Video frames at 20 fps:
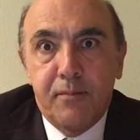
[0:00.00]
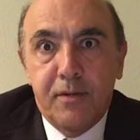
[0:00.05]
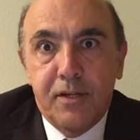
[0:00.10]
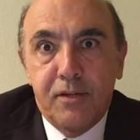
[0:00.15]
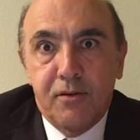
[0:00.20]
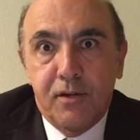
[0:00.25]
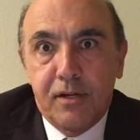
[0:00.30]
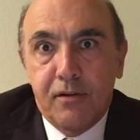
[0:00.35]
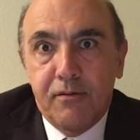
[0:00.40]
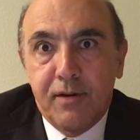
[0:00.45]
and
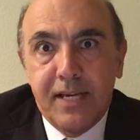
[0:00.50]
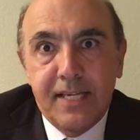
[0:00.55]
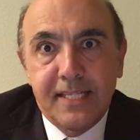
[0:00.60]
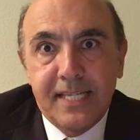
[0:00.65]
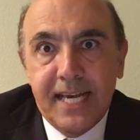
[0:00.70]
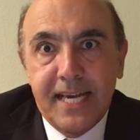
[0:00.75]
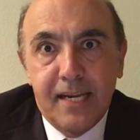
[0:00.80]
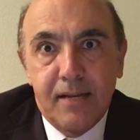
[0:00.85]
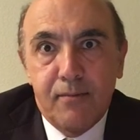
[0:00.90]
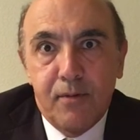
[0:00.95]
you can raise
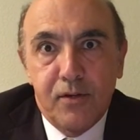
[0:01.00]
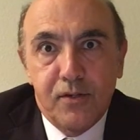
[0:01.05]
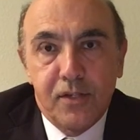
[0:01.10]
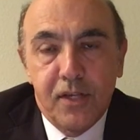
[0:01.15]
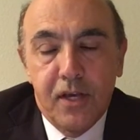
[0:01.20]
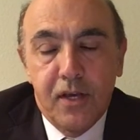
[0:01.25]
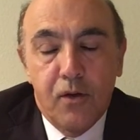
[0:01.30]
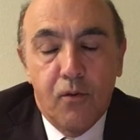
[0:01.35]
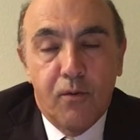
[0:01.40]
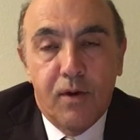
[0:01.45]
animals?
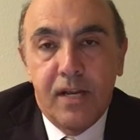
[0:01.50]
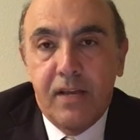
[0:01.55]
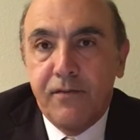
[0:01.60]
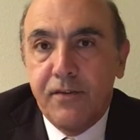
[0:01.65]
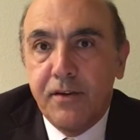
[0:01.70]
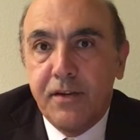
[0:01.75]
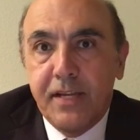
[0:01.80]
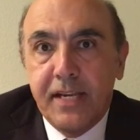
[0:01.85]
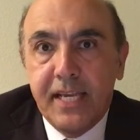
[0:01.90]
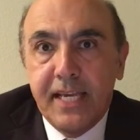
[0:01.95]

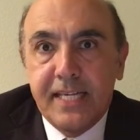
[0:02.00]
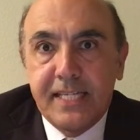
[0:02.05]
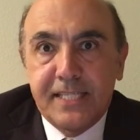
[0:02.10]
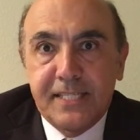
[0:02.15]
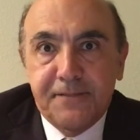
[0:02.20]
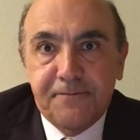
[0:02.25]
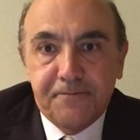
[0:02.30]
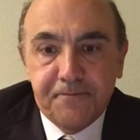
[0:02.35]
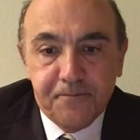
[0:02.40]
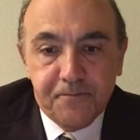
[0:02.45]
Whatever it
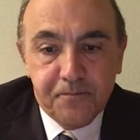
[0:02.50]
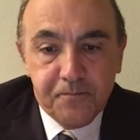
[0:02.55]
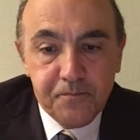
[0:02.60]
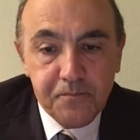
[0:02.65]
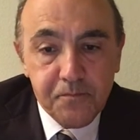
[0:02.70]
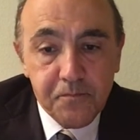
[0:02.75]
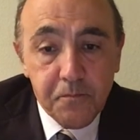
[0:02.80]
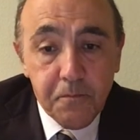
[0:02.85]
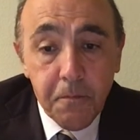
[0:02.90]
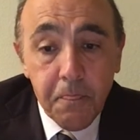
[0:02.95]
is,
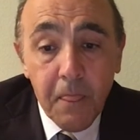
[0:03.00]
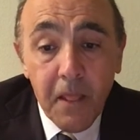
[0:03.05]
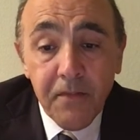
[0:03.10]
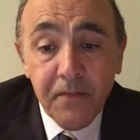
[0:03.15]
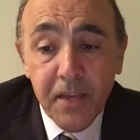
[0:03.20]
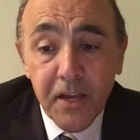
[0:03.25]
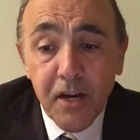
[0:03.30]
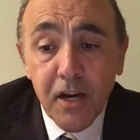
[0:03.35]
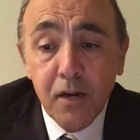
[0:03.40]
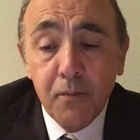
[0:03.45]

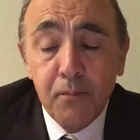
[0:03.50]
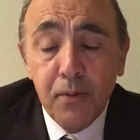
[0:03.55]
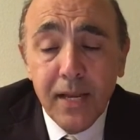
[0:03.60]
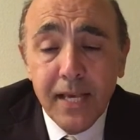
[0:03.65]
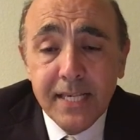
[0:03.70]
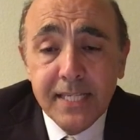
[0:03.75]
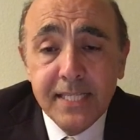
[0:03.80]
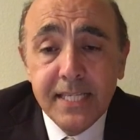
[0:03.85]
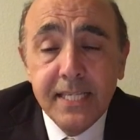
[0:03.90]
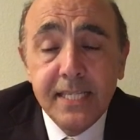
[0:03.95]
there are
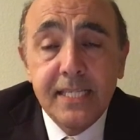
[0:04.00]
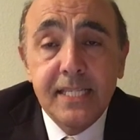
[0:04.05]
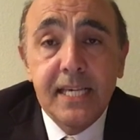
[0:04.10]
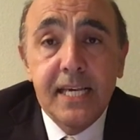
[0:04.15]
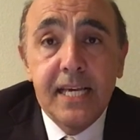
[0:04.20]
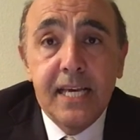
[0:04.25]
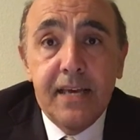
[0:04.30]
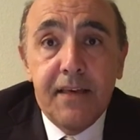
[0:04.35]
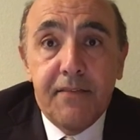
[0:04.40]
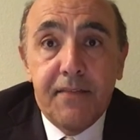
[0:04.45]
places
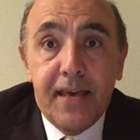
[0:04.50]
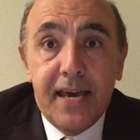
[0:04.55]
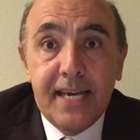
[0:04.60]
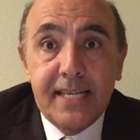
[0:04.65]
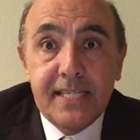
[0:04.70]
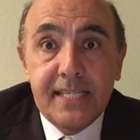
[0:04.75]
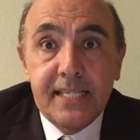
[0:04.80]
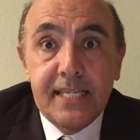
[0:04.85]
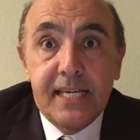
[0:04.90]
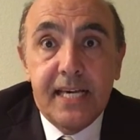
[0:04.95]

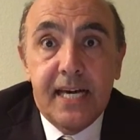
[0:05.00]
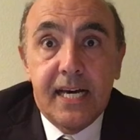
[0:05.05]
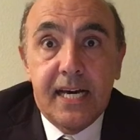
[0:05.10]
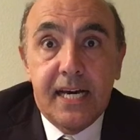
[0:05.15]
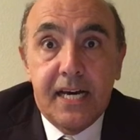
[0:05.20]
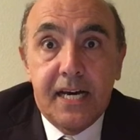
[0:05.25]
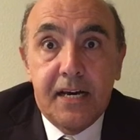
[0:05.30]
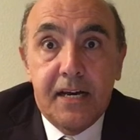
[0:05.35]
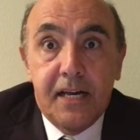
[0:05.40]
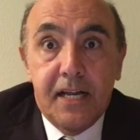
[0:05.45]
that
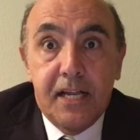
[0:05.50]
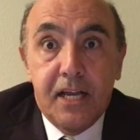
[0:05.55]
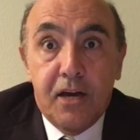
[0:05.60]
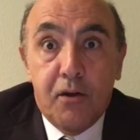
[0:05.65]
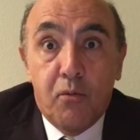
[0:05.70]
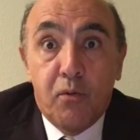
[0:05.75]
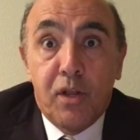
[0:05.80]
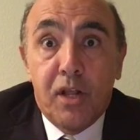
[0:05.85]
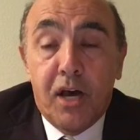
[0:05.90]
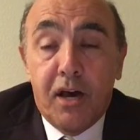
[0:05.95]

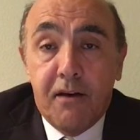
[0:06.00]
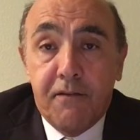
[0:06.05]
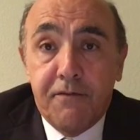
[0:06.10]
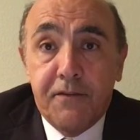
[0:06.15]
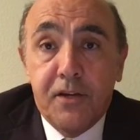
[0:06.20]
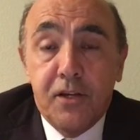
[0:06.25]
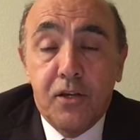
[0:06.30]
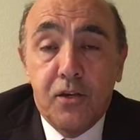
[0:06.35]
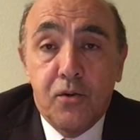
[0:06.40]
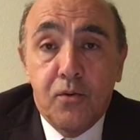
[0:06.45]
will offer
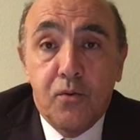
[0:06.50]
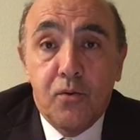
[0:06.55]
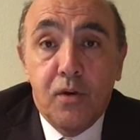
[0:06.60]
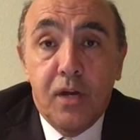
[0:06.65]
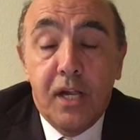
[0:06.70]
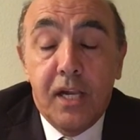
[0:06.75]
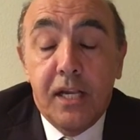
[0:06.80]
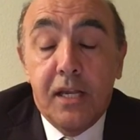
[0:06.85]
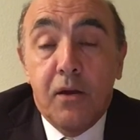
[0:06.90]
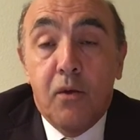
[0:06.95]
you
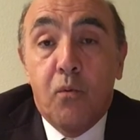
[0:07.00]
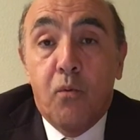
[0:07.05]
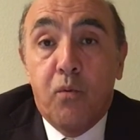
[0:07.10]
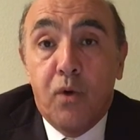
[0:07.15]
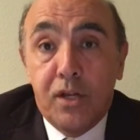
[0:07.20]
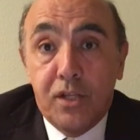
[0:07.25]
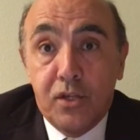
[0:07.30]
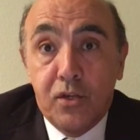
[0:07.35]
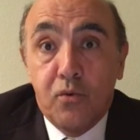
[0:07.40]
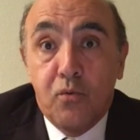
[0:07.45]

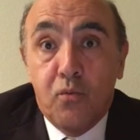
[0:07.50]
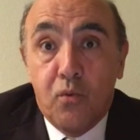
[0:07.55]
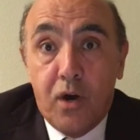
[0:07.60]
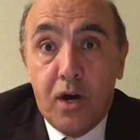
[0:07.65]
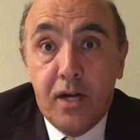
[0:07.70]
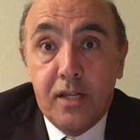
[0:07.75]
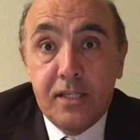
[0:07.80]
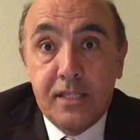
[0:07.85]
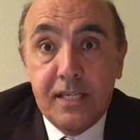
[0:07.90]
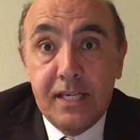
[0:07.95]
what you
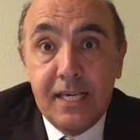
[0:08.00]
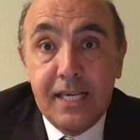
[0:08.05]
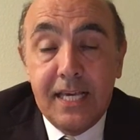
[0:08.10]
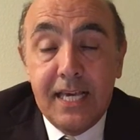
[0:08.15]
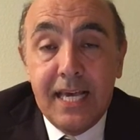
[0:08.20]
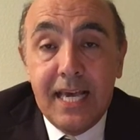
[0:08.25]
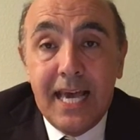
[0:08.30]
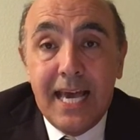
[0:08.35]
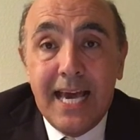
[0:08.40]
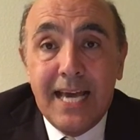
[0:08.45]
want
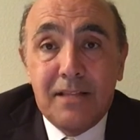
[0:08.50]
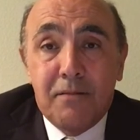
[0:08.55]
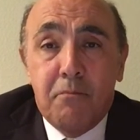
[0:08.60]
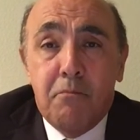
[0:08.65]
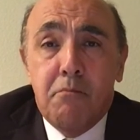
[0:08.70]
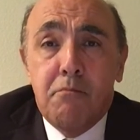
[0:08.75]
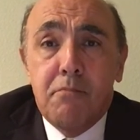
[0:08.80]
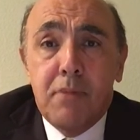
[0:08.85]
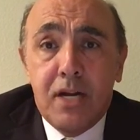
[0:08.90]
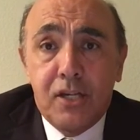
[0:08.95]
at
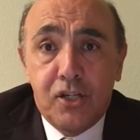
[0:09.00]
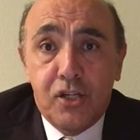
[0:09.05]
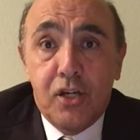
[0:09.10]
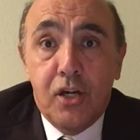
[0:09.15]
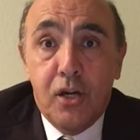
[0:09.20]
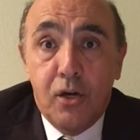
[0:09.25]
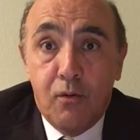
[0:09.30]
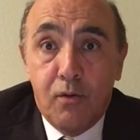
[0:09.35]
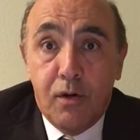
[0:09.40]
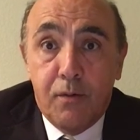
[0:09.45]
much
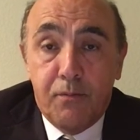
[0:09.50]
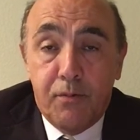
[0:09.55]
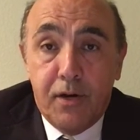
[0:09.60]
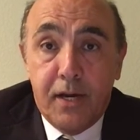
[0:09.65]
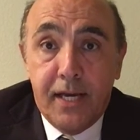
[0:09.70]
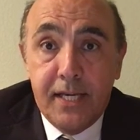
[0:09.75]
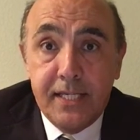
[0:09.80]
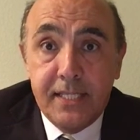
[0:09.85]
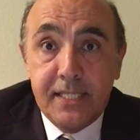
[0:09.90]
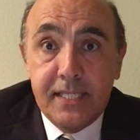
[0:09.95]
lower
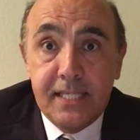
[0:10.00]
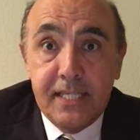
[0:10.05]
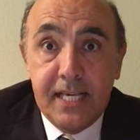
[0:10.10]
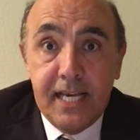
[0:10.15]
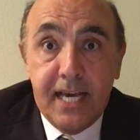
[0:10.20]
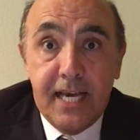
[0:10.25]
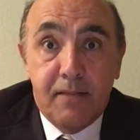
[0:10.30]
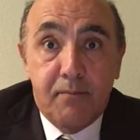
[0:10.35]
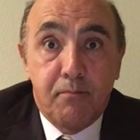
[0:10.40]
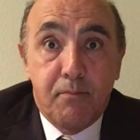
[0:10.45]
price,
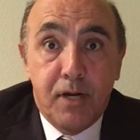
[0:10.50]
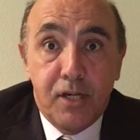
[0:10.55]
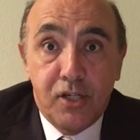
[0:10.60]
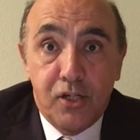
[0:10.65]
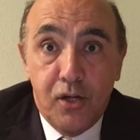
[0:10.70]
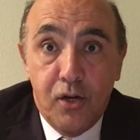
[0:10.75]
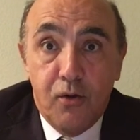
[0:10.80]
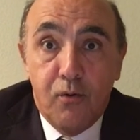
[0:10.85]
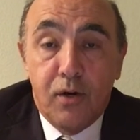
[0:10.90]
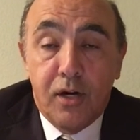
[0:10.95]
at much
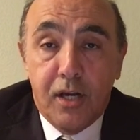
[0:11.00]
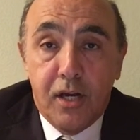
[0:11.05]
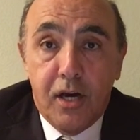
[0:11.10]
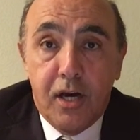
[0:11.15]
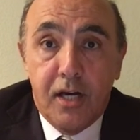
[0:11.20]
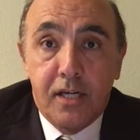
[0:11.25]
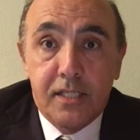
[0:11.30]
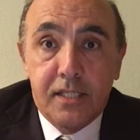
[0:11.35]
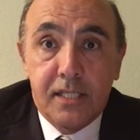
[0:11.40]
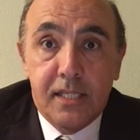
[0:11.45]
lower
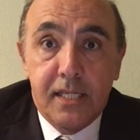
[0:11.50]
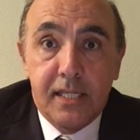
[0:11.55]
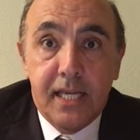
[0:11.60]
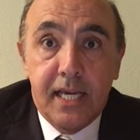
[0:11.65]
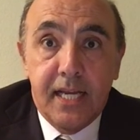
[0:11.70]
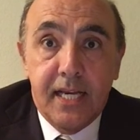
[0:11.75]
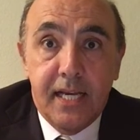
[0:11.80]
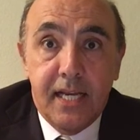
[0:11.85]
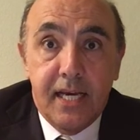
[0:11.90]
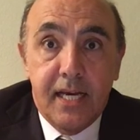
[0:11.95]
cost
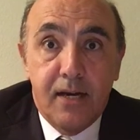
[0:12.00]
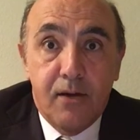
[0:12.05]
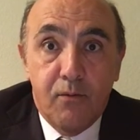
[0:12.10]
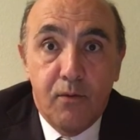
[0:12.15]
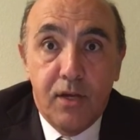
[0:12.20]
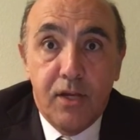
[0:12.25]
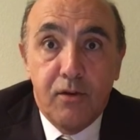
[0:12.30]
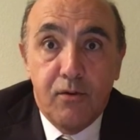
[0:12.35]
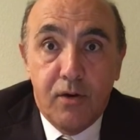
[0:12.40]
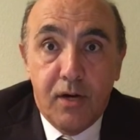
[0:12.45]
than
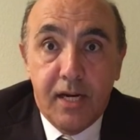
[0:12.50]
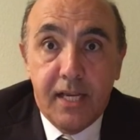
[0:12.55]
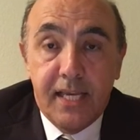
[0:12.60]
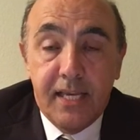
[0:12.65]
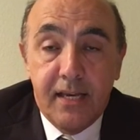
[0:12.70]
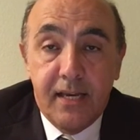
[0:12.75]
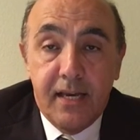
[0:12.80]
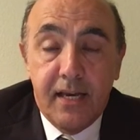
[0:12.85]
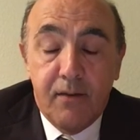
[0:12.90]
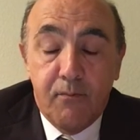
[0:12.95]
where you are,
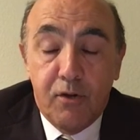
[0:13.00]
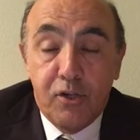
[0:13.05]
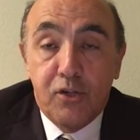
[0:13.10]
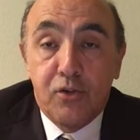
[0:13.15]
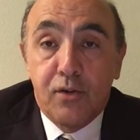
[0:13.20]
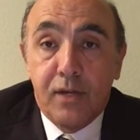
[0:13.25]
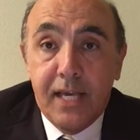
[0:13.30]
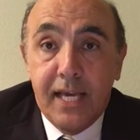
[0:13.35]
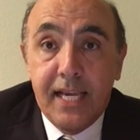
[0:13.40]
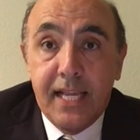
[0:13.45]
what
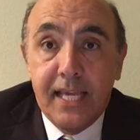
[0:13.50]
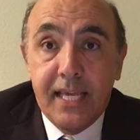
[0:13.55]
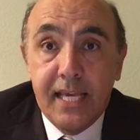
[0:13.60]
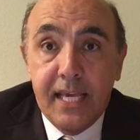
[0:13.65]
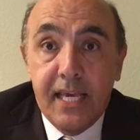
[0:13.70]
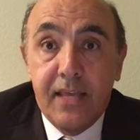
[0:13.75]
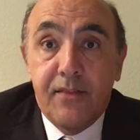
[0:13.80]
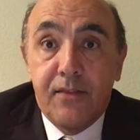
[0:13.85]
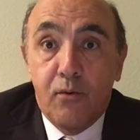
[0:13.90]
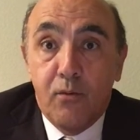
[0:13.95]
you're getting
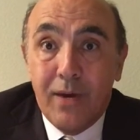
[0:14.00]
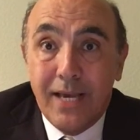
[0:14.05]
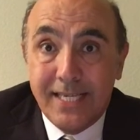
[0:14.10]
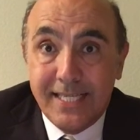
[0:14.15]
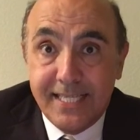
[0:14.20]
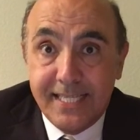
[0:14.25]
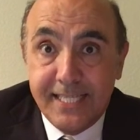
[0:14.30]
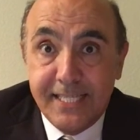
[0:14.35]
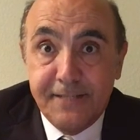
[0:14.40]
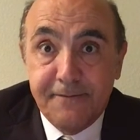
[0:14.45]
in the
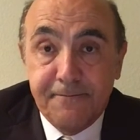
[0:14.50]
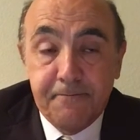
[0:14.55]
West.